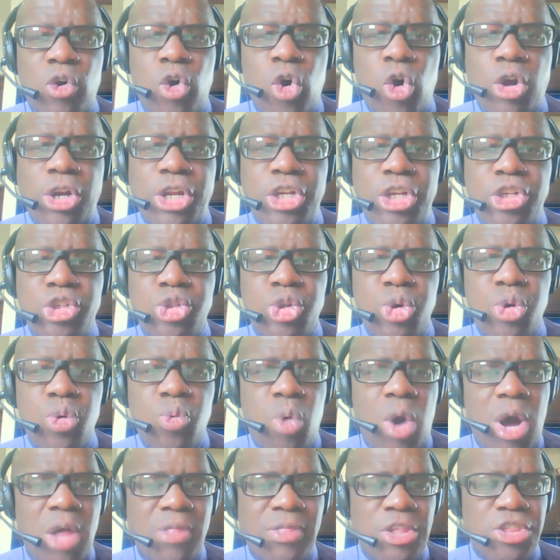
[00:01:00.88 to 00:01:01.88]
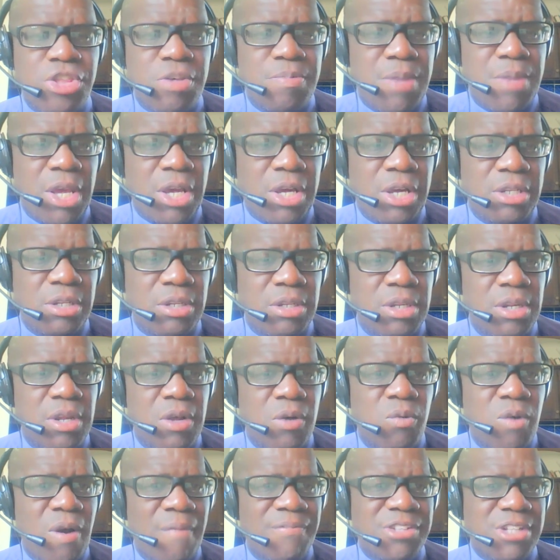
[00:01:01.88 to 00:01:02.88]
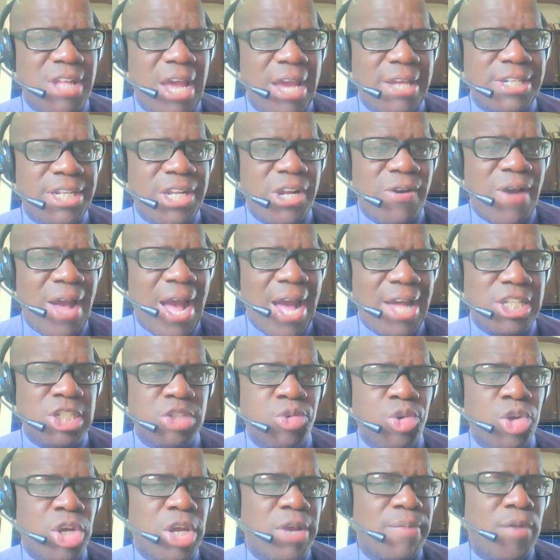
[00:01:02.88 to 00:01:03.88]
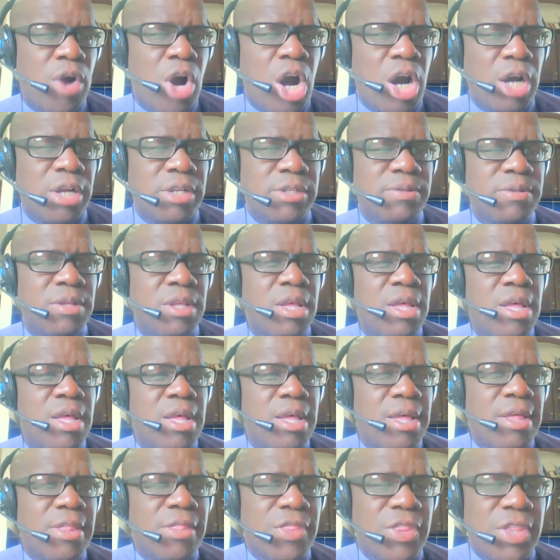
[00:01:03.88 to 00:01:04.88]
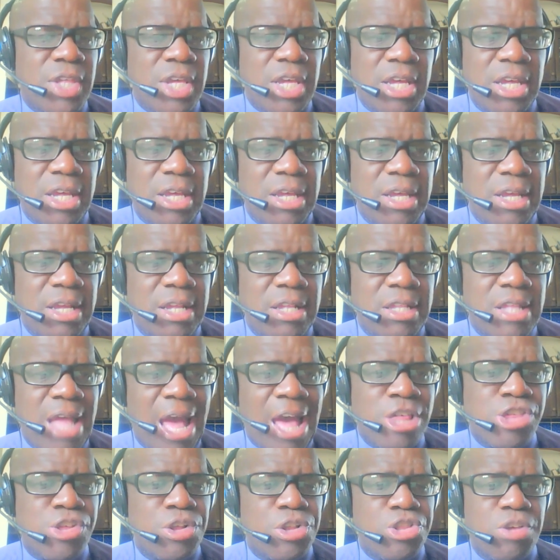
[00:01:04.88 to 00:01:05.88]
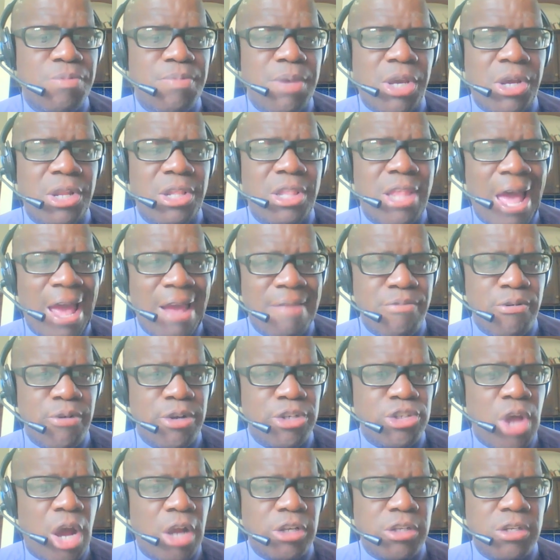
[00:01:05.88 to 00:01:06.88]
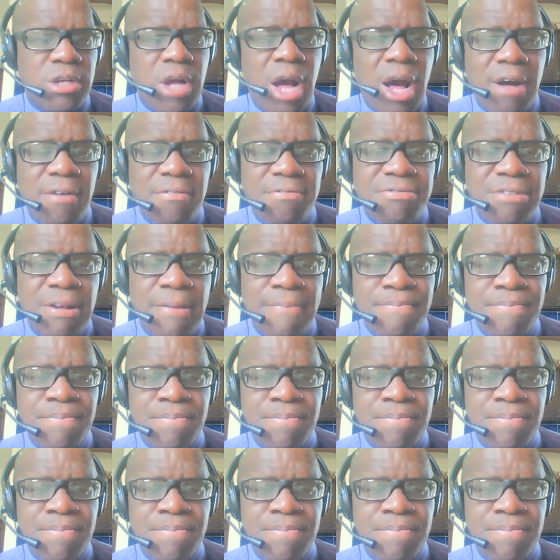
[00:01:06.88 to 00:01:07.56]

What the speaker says: according to what the Jamaican website here has for him on the nationaljamaicalibrary.gov,